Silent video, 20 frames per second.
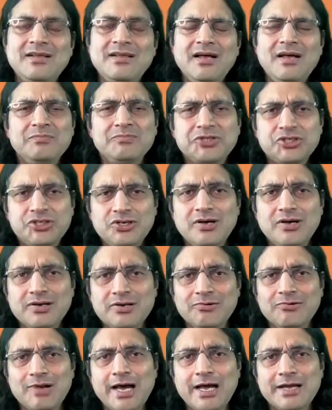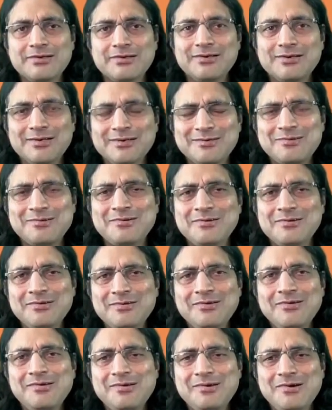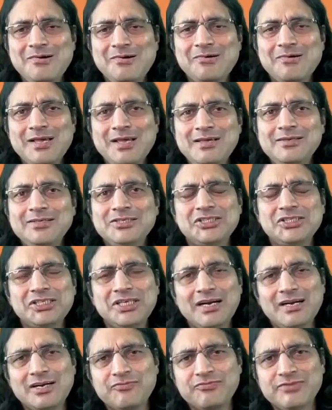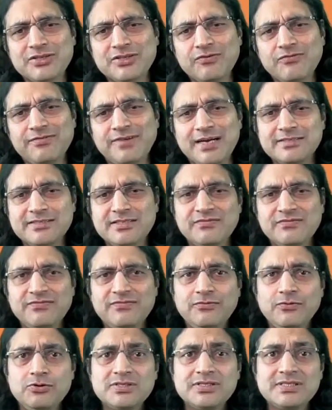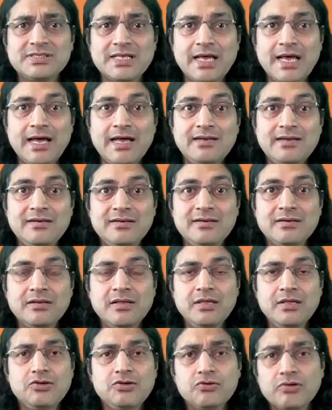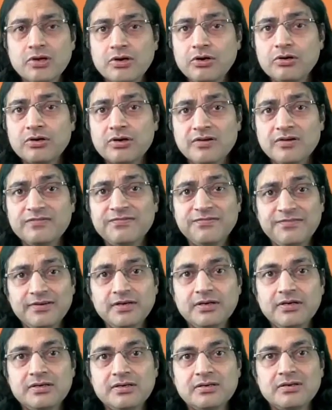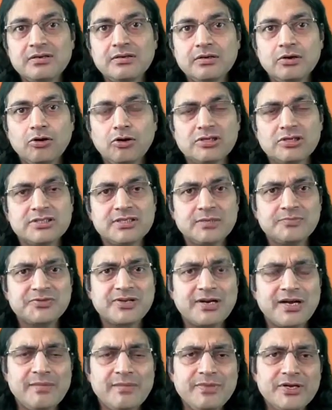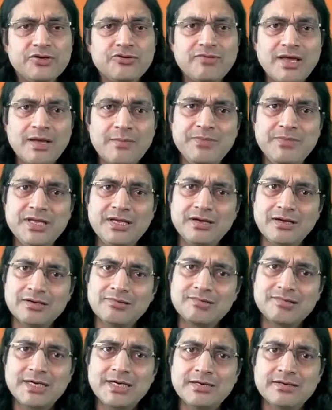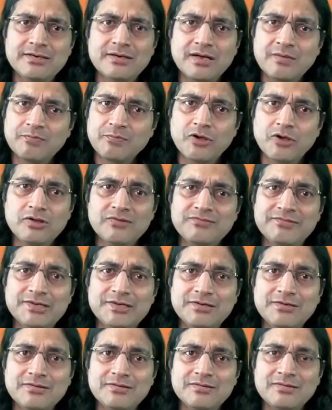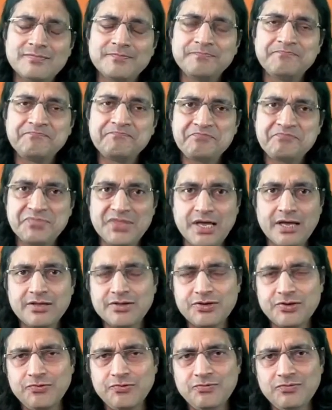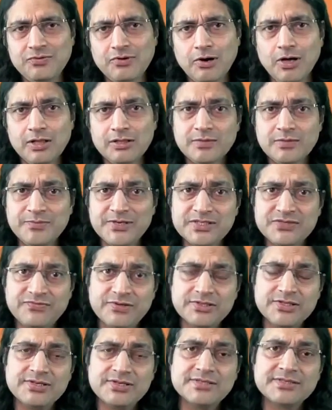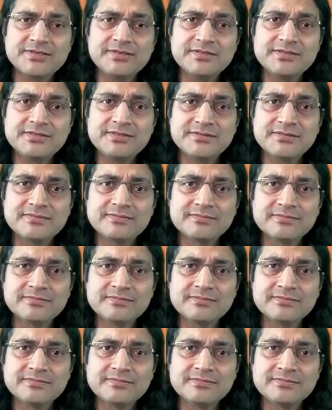I'm sure you liked it. Okay, share it with your friends and foes, and you cannot afford not subscribing to MBA 100, I'm confident. Thank you. All the best for the results.